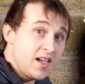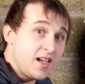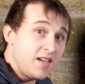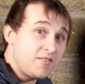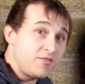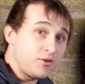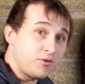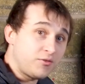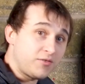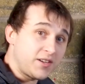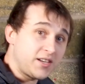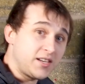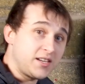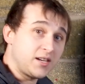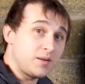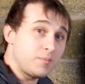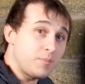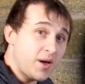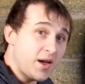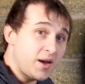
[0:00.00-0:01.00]
If you're
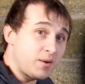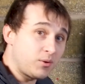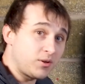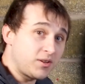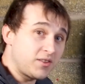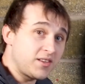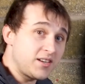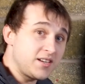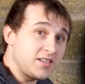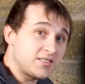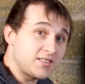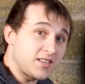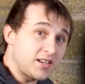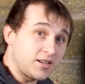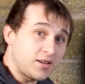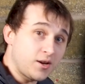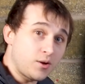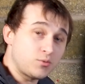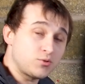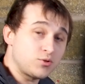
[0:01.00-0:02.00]
thinking of buying one of these,
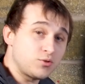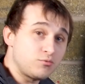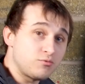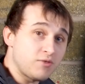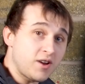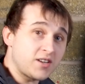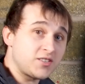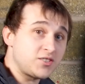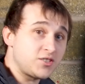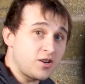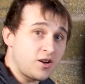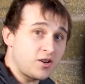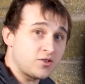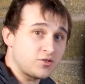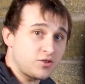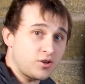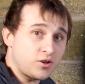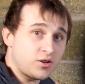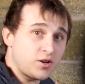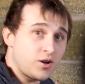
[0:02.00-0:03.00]
then go to
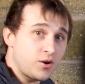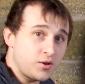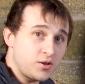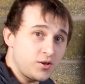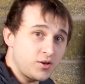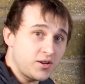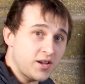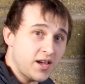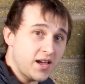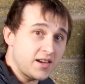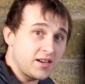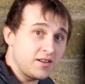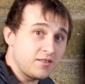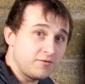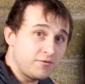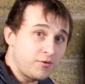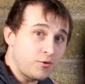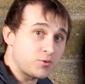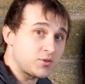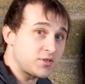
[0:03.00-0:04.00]

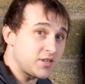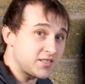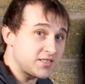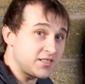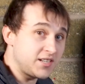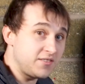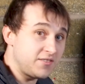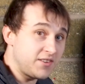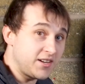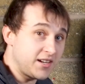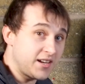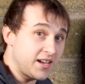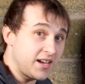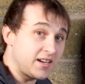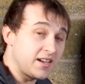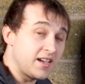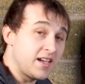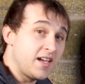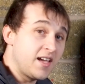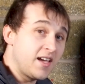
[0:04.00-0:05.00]

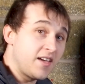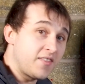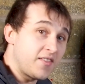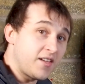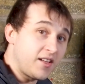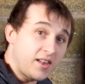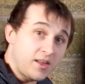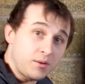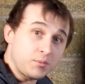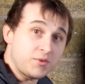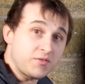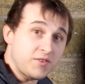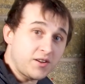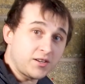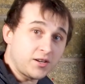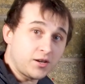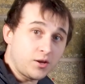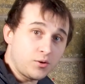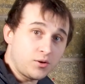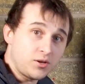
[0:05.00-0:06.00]
rightcharge.co.uk/EVNick and they'll help you
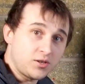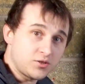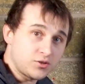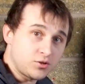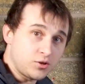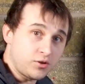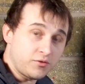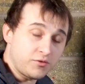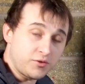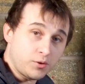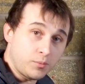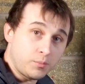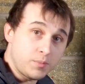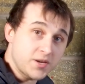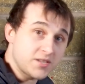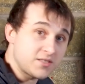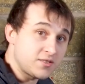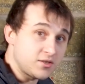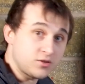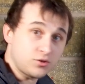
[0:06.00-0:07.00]
find a local store for your
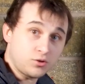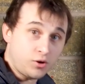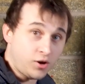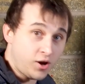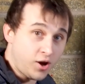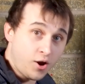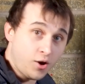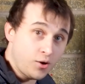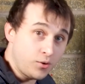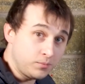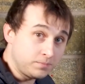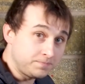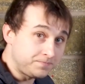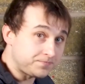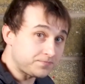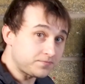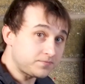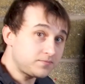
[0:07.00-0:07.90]
business or home.